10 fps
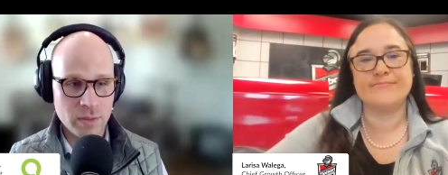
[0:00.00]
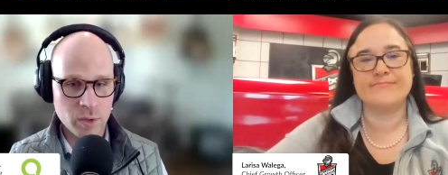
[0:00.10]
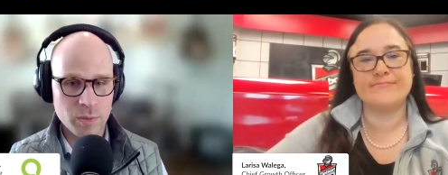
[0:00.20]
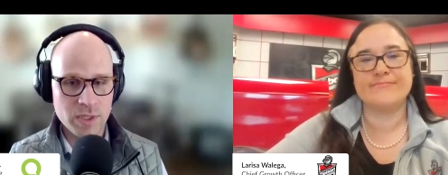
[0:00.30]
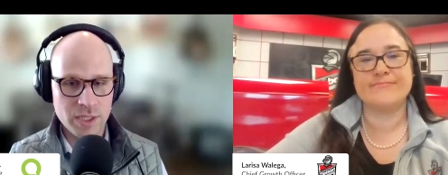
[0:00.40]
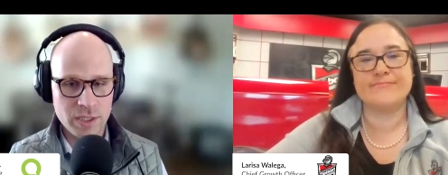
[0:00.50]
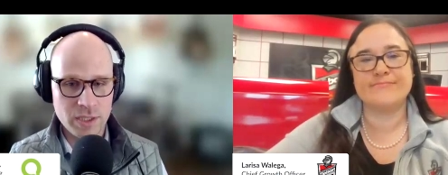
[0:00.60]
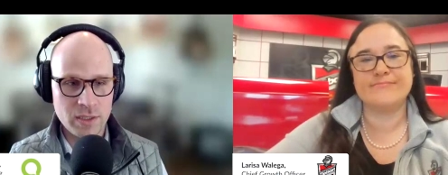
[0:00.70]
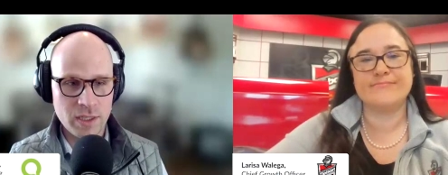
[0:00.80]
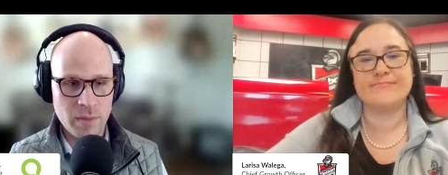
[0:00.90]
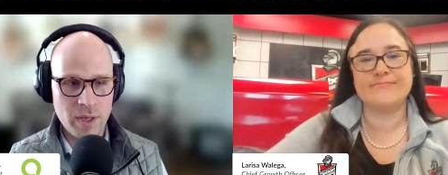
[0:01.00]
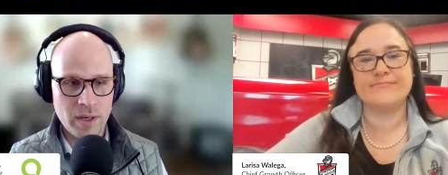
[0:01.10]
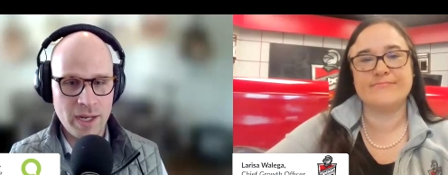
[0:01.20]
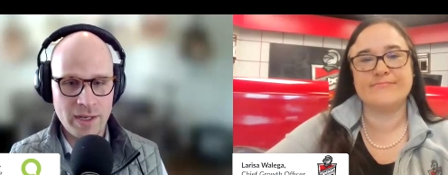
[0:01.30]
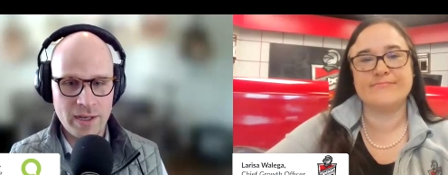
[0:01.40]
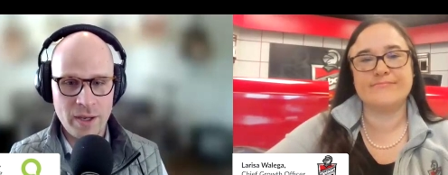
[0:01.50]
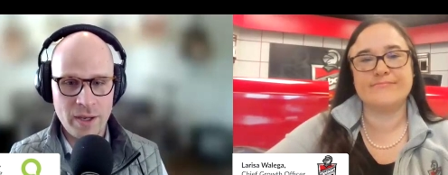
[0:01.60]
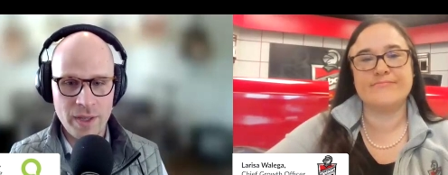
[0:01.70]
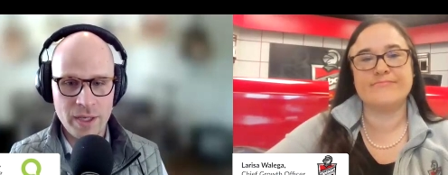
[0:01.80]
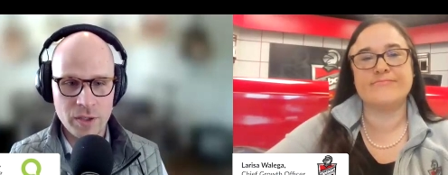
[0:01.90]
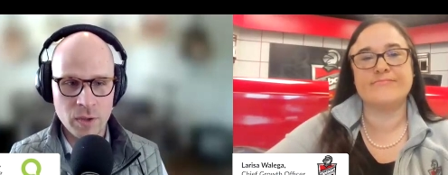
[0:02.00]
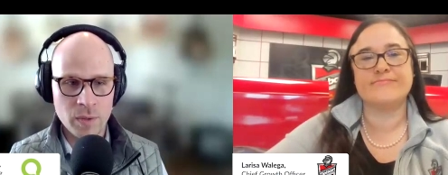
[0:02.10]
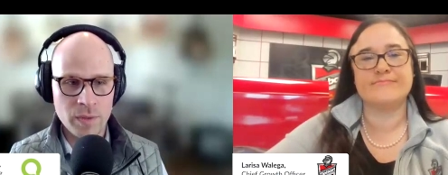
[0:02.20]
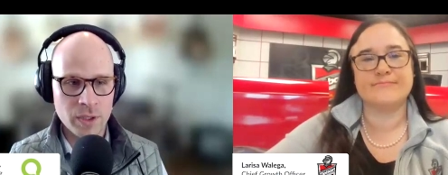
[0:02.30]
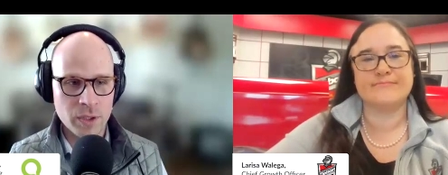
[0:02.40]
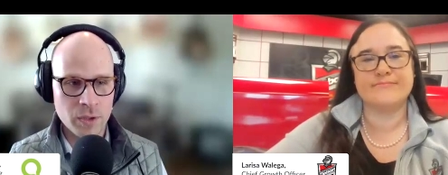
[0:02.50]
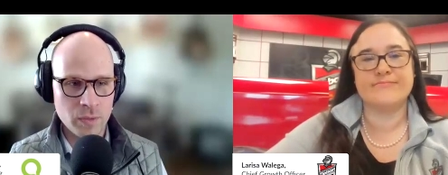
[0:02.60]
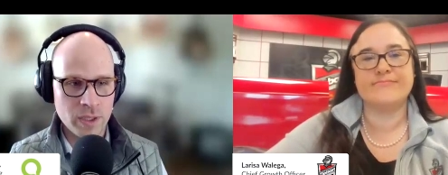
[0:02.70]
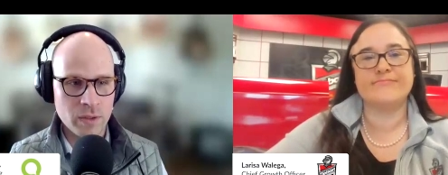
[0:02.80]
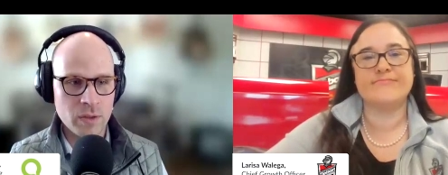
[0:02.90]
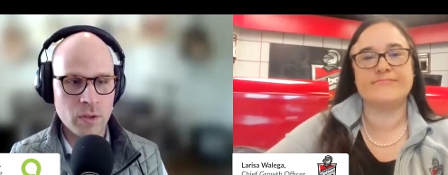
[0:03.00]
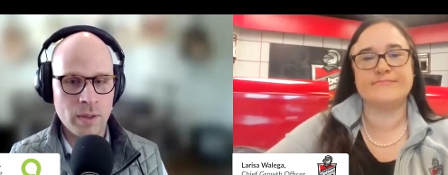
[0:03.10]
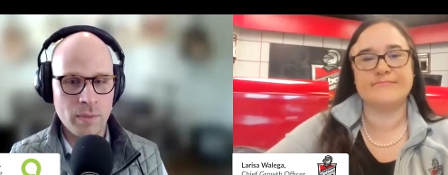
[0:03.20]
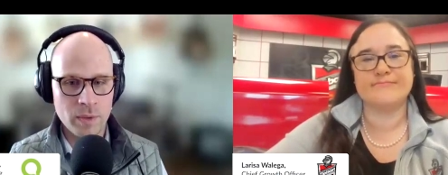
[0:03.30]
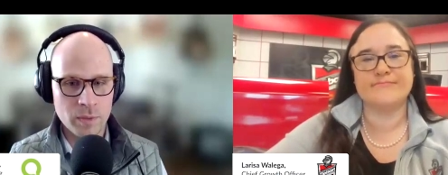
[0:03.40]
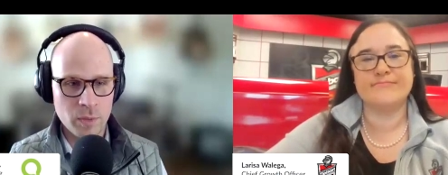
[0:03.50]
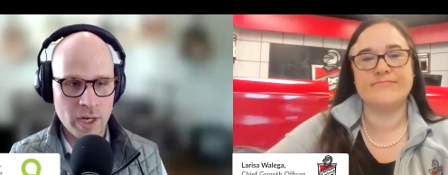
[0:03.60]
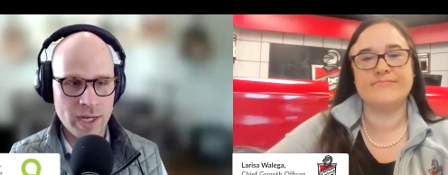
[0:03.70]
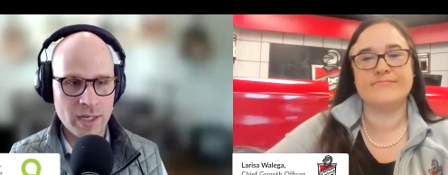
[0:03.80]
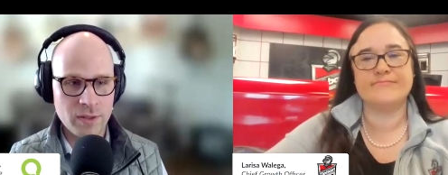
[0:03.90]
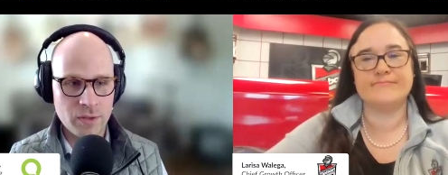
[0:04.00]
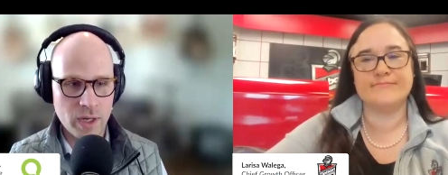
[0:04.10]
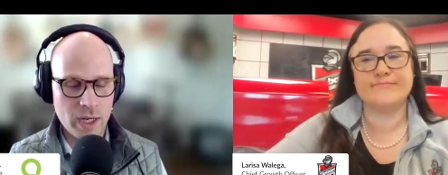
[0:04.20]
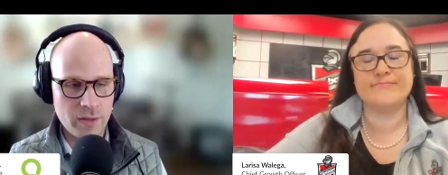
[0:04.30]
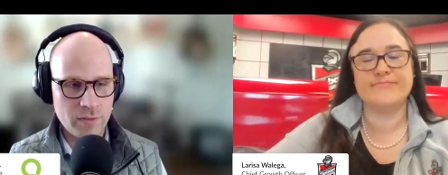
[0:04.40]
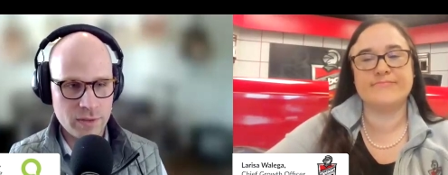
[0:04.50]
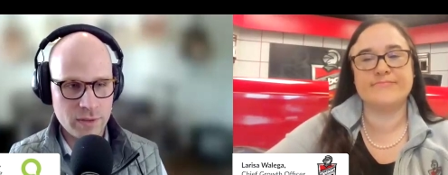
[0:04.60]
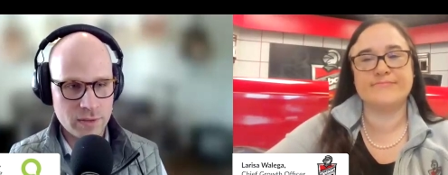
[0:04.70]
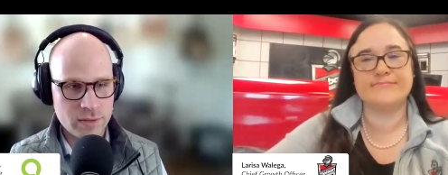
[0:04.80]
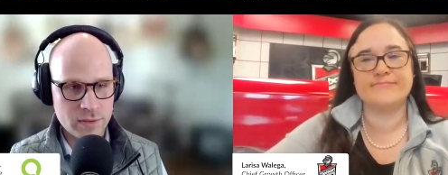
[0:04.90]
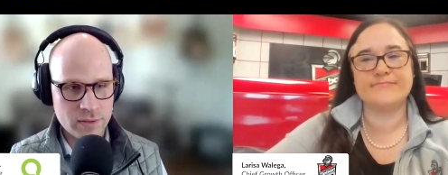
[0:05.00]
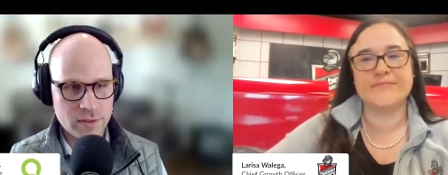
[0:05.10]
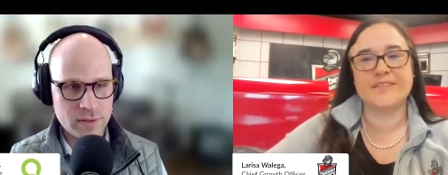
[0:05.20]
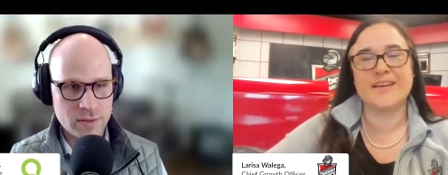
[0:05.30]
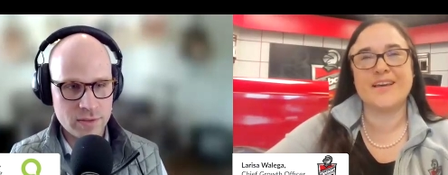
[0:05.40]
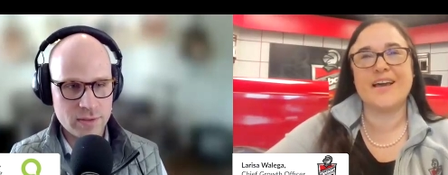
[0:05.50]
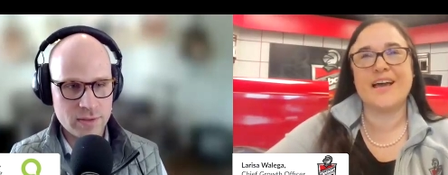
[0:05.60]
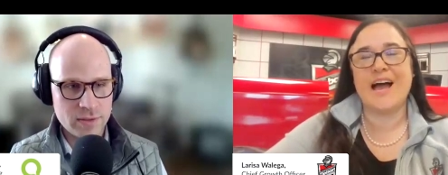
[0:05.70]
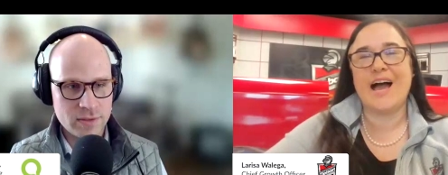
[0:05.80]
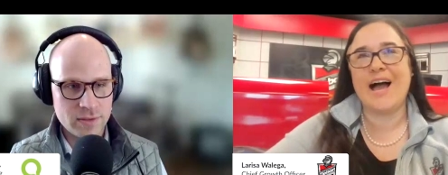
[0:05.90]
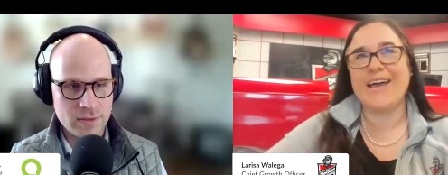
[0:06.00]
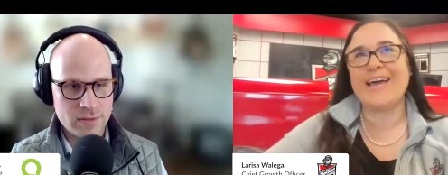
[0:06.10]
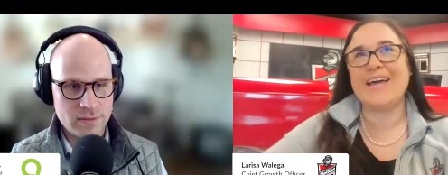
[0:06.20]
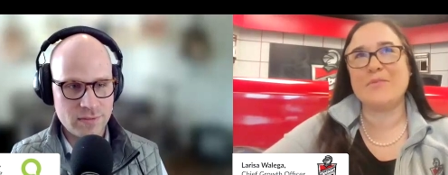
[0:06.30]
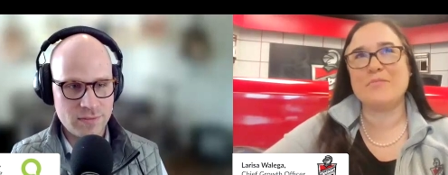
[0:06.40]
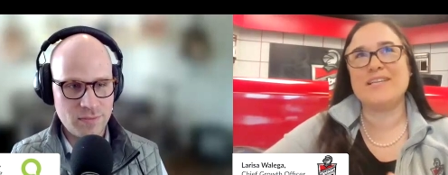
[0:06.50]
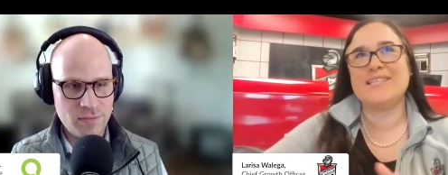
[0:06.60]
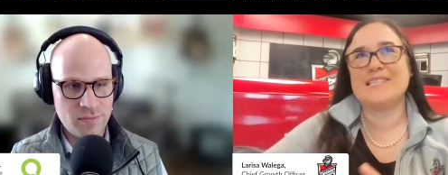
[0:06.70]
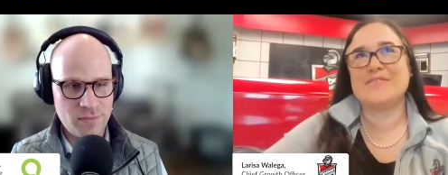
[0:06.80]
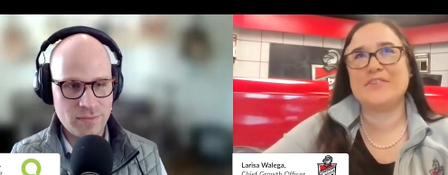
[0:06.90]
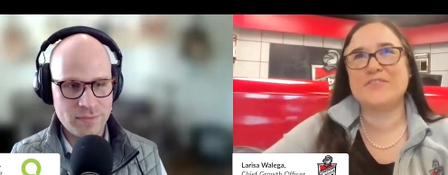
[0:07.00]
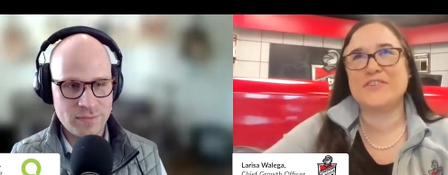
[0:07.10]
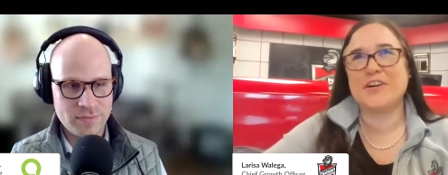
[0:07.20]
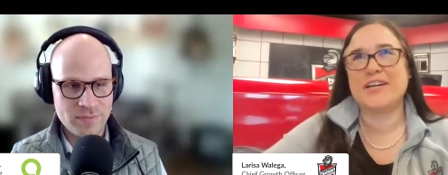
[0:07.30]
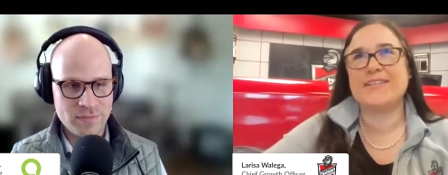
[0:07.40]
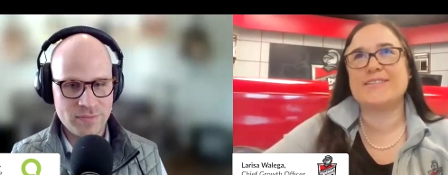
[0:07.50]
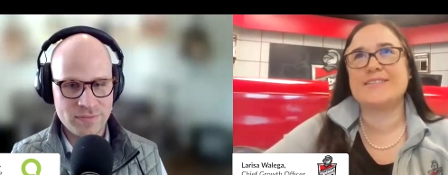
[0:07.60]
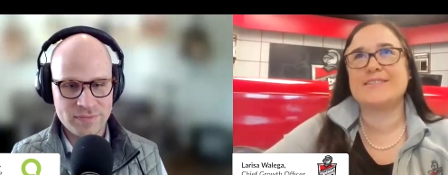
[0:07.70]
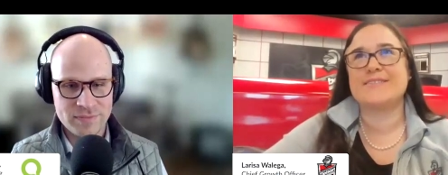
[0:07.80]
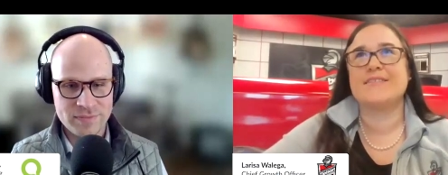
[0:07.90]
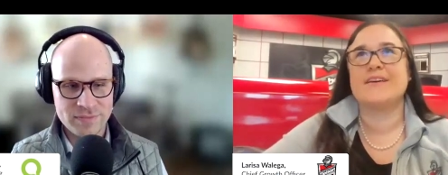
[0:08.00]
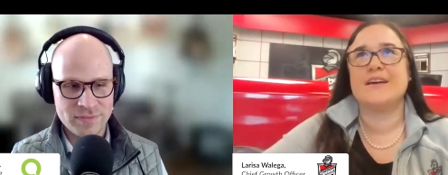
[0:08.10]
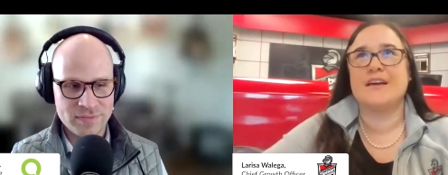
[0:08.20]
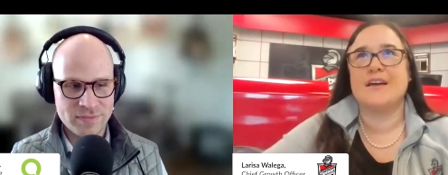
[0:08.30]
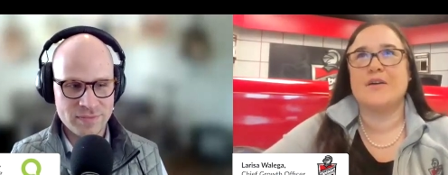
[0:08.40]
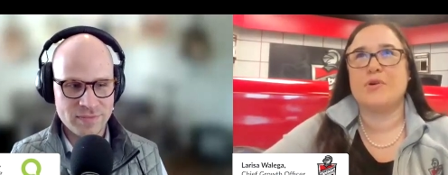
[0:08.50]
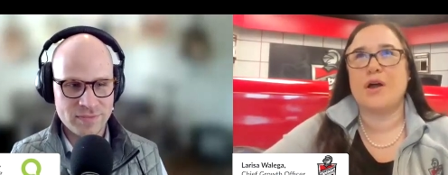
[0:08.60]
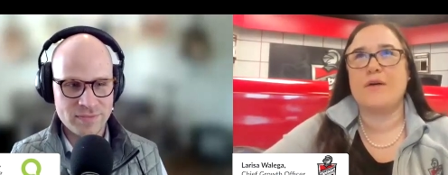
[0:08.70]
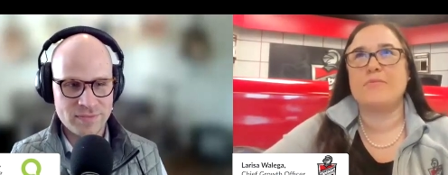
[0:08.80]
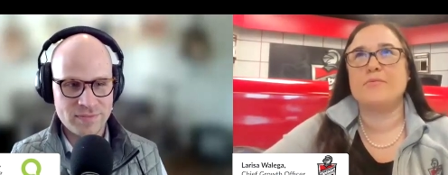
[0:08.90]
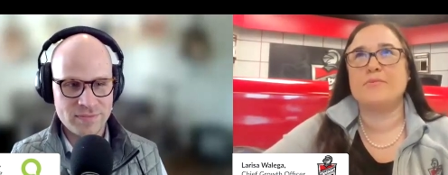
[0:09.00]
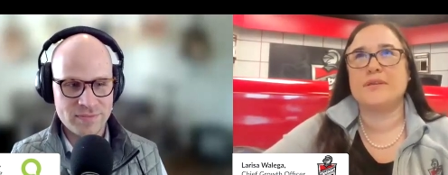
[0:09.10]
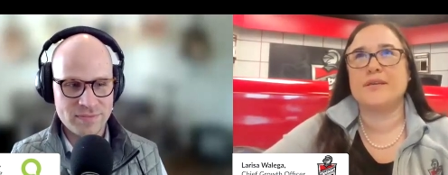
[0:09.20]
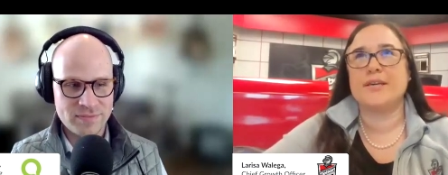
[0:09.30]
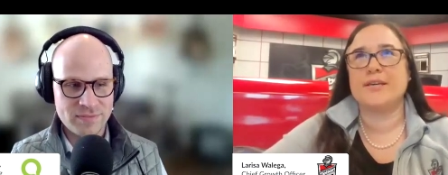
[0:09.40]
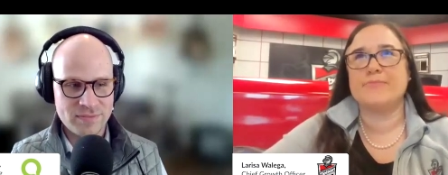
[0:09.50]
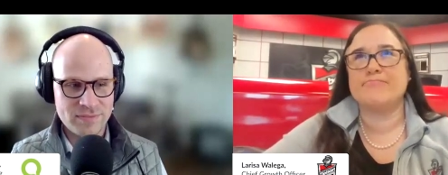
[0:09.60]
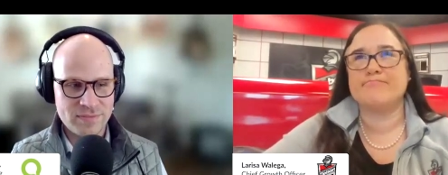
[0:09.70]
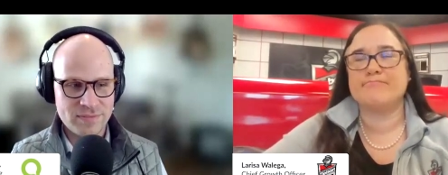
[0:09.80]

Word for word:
Speaker 1: a similar position about how they could grow in their career or help their brand thrive?
Speaker 2: I got a piece of advice probably